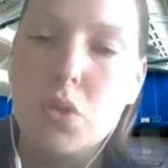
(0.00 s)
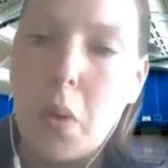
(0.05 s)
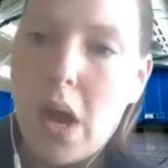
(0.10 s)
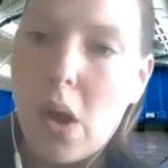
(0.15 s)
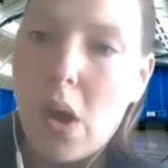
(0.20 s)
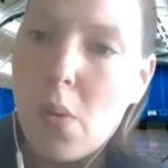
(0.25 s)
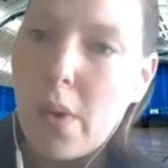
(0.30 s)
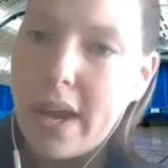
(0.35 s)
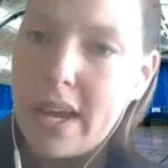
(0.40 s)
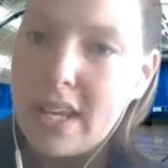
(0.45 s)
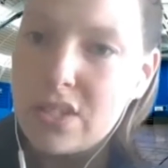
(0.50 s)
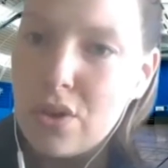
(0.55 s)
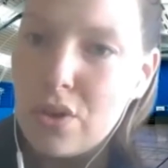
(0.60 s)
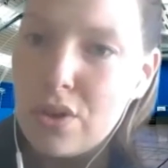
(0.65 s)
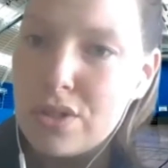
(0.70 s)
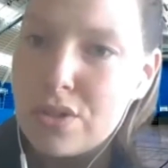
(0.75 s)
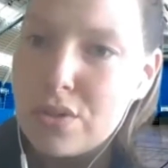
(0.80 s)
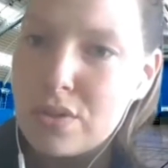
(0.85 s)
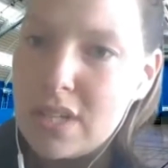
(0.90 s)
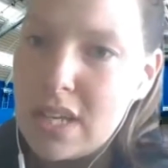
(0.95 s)
quite a wide
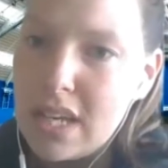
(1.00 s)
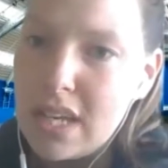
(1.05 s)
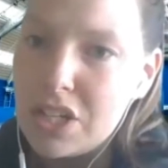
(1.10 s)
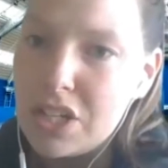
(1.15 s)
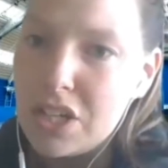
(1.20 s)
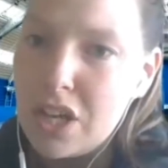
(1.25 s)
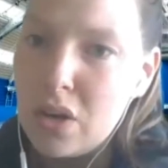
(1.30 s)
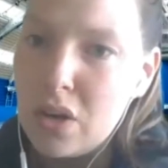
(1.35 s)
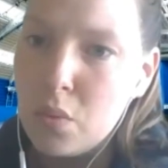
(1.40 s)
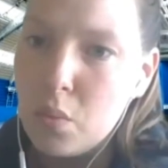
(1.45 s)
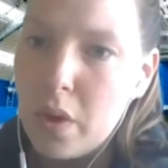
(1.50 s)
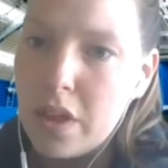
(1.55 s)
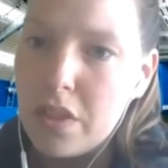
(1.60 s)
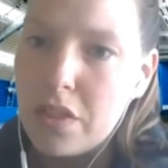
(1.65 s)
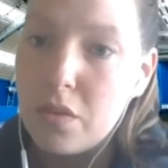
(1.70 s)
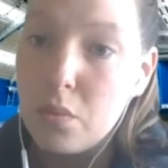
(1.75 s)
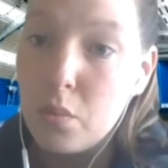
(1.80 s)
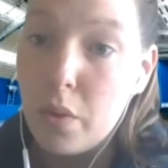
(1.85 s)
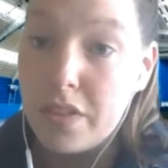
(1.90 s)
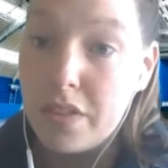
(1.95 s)
consultation
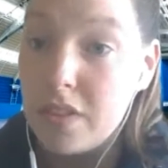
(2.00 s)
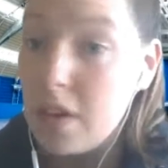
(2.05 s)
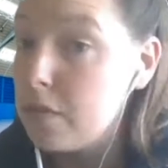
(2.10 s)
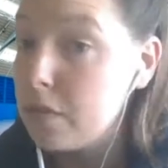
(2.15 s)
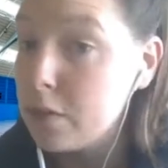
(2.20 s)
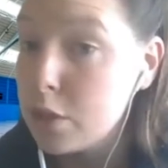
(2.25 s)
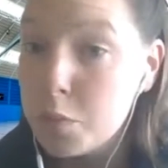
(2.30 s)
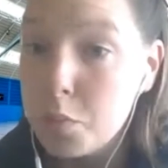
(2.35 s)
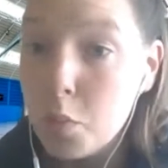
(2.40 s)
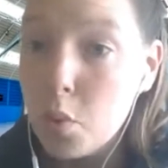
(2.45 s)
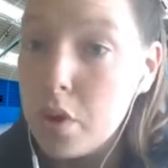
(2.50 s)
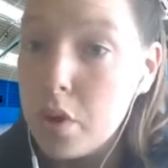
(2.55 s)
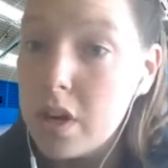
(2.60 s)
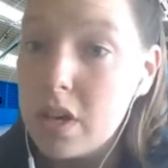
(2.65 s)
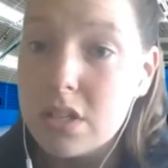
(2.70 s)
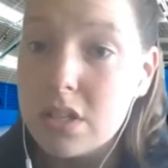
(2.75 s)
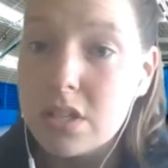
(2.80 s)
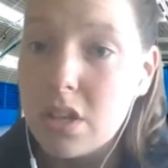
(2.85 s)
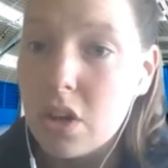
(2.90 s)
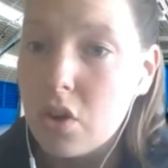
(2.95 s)
with different
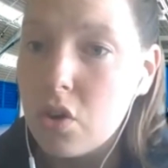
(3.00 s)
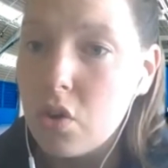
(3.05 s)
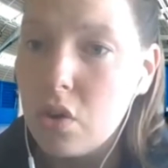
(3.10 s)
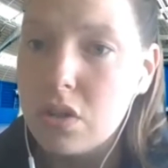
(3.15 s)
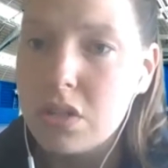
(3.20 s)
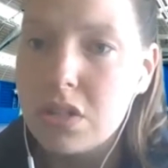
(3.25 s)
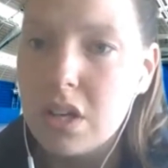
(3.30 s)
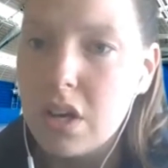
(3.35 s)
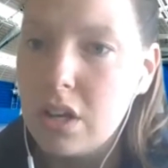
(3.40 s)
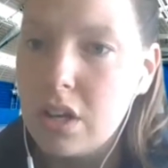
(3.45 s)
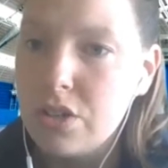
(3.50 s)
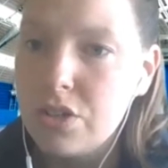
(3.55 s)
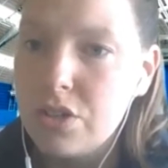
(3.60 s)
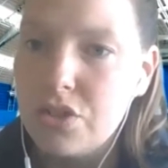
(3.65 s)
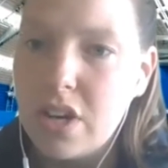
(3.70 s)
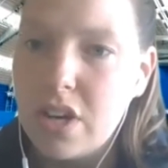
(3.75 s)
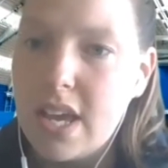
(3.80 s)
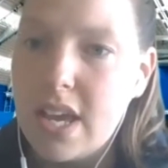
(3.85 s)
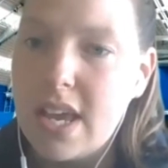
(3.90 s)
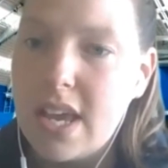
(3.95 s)
sports across the
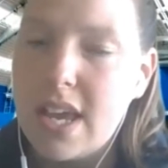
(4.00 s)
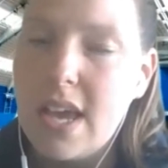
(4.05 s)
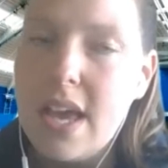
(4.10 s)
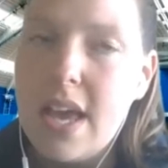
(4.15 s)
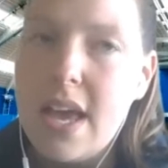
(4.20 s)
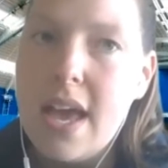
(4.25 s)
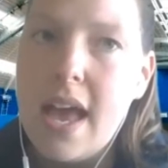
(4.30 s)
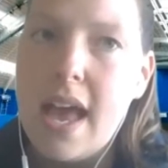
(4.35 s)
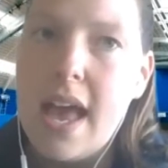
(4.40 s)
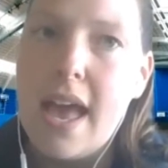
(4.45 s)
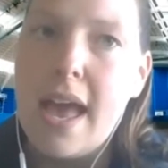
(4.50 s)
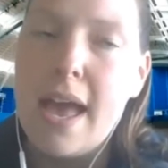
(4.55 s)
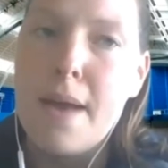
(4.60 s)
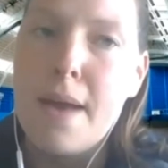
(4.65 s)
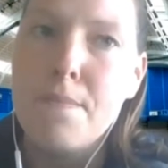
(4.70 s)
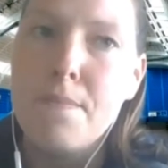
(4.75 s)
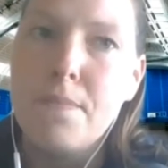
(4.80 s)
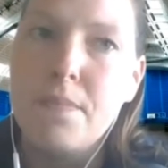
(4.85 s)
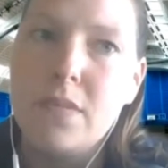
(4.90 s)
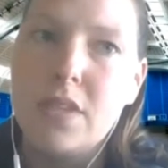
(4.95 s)
country
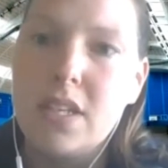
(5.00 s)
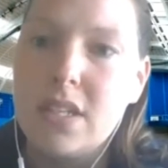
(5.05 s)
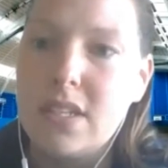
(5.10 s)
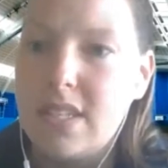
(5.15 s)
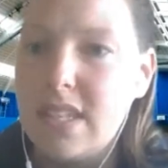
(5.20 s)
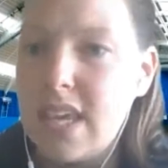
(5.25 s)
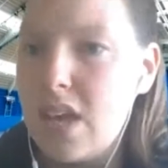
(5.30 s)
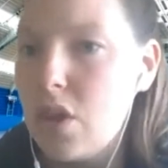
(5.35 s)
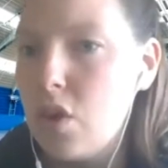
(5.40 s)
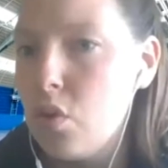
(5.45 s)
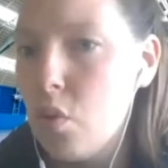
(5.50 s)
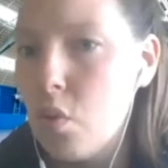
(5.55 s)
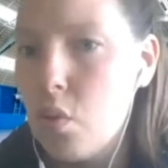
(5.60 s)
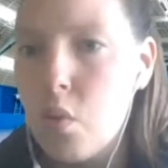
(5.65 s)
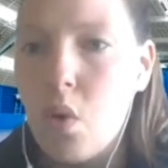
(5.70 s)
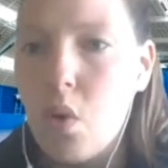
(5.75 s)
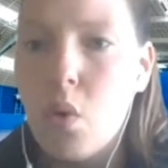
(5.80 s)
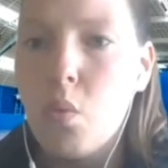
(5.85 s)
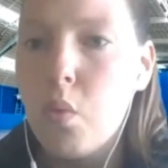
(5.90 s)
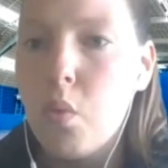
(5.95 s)
to say, you know,
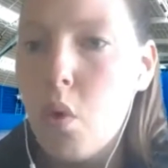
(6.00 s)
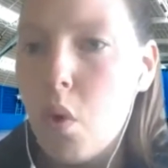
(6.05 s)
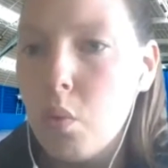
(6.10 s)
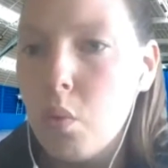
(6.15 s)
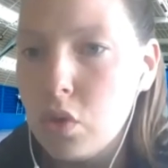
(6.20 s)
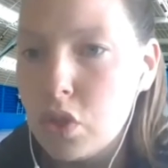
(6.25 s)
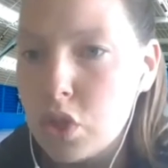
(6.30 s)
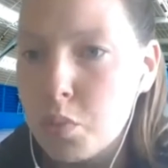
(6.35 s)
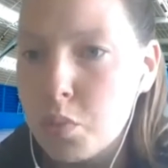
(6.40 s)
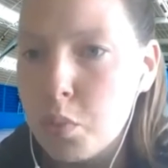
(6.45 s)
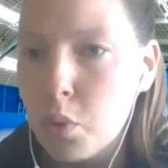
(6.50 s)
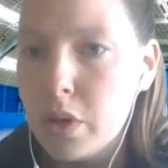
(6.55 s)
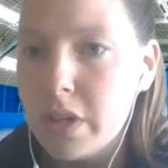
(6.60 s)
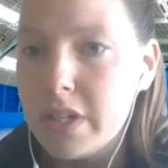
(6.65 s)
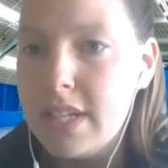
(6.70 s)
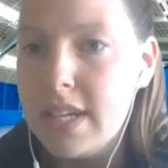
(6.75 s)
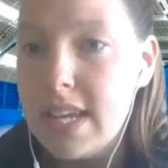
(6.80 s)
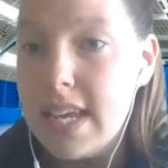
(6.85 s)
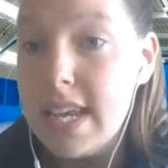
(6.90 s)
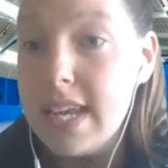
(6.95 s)
what would
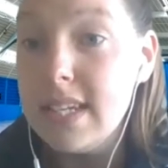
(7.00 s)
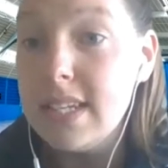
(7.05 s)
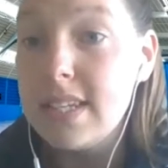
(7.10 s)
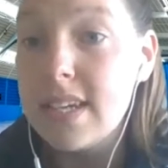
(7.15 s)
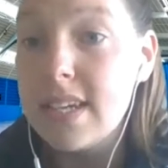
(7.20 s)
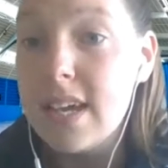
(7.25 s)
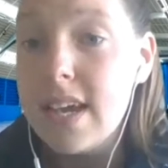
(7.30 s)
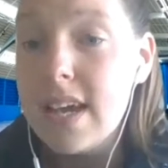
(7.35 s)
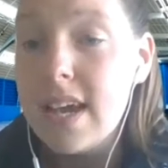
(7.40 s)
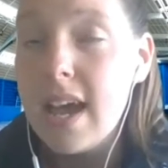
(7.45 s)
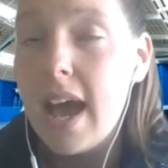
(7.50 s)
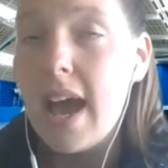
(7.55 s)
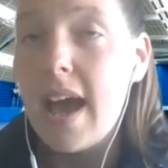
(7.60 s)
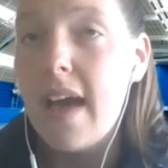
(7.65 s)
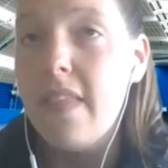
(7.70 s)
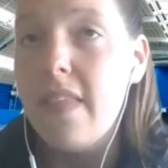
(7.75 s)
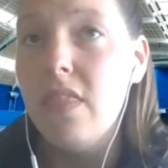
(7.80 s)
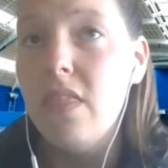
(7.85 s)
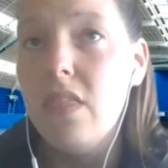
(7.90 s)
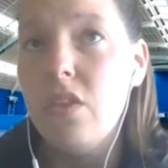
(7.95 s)
sports need.
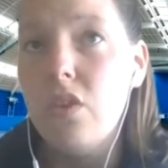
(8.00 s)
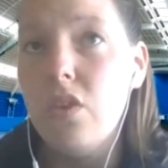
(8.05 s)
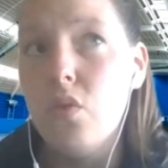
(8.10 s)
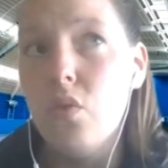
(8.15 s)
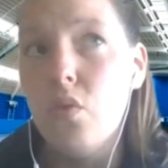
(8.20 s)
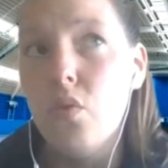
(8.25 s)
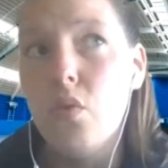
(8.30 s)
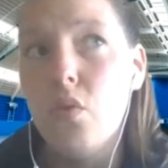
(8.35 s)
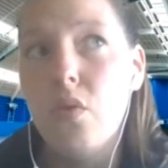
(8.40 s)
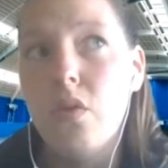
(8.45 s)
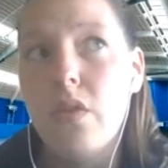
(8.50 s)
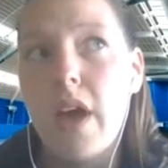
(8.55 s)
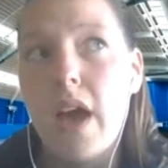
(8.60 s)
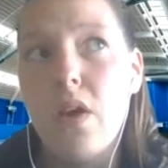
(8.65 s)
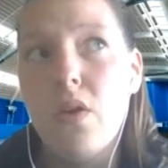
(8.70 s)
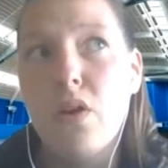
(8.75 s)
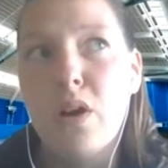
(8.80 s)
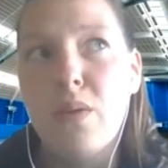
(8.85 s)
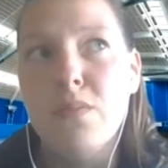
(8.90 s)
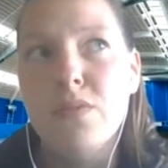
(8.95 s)
And, you know, the
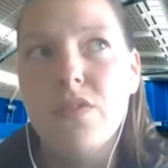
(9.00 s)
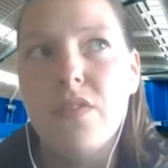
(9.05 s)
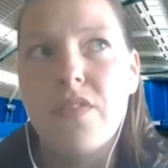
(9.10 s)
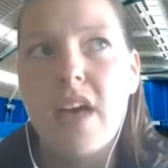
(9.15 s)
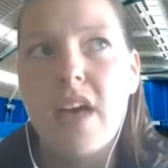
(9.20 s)
outcomes of